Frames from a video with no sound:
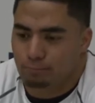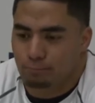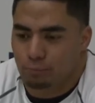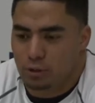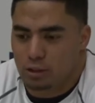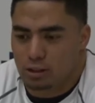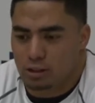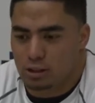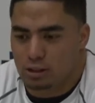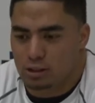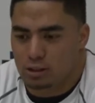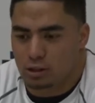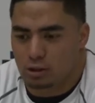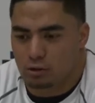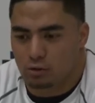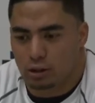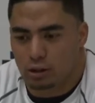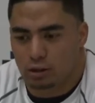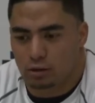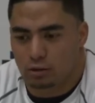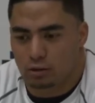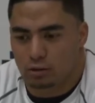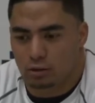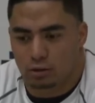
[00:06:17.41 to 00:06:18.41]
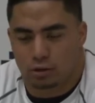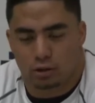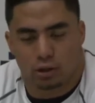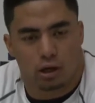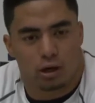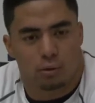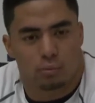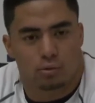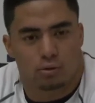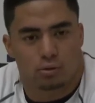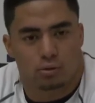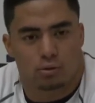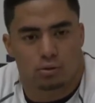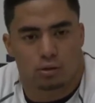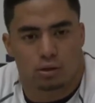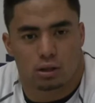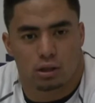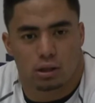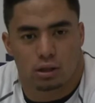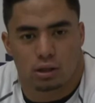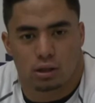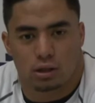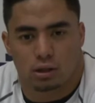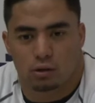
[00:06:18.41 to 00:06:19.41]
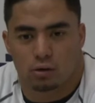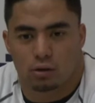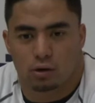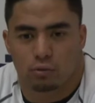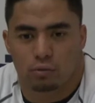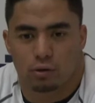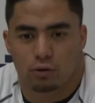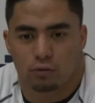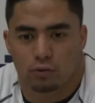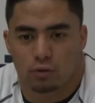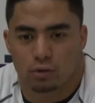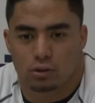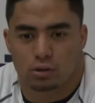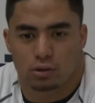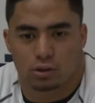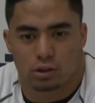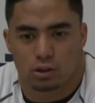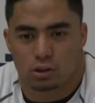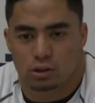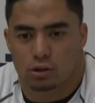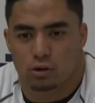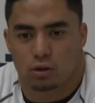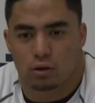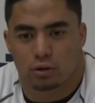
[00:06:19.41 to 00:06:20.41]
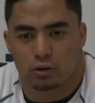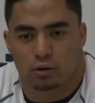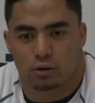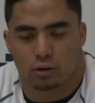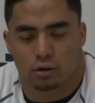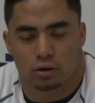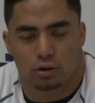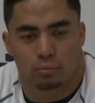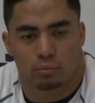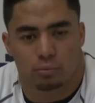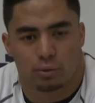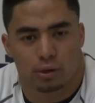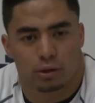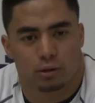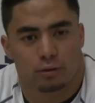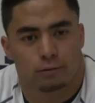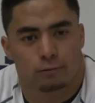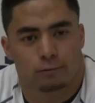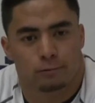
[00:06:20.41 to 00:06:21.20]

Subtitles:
It's a great learning opportunity and a great way for us to just go out there and compete.